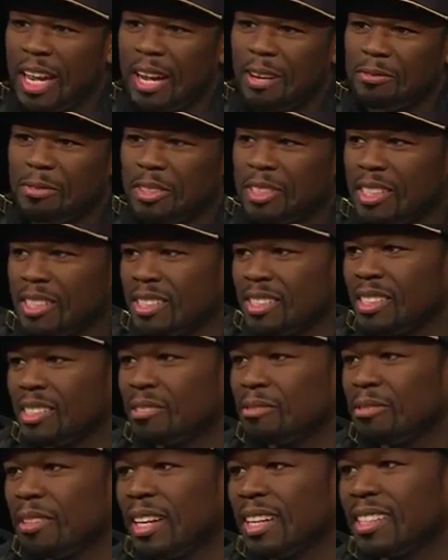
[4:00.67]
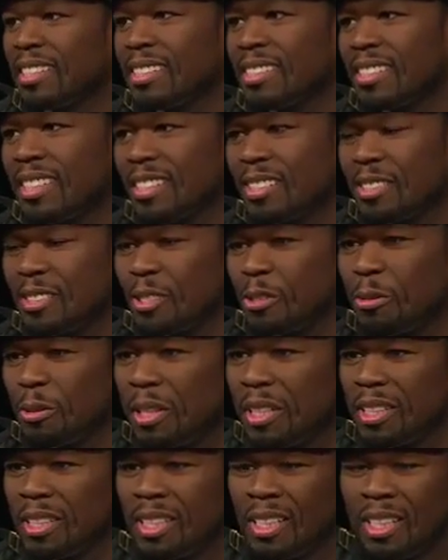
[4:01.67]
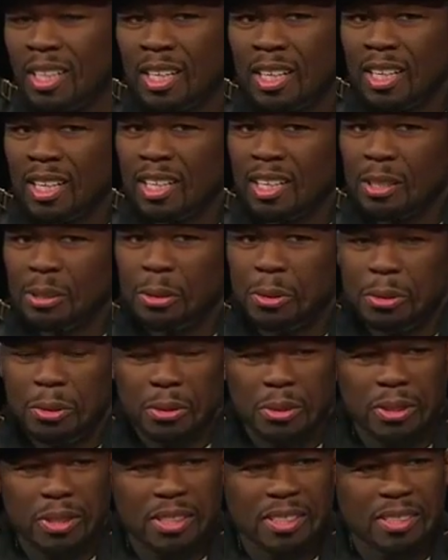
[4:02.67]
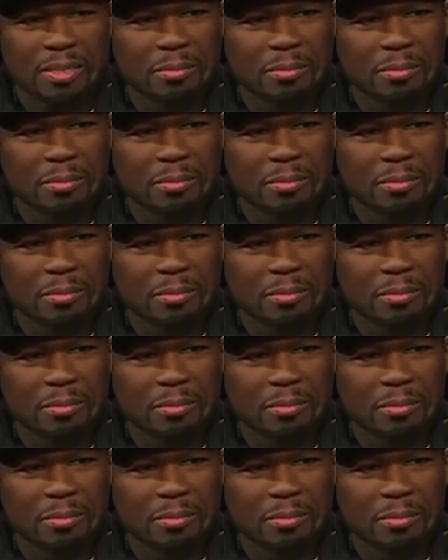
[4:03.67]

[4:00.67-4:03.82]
after they see the fight and say, you know what? Whew, he's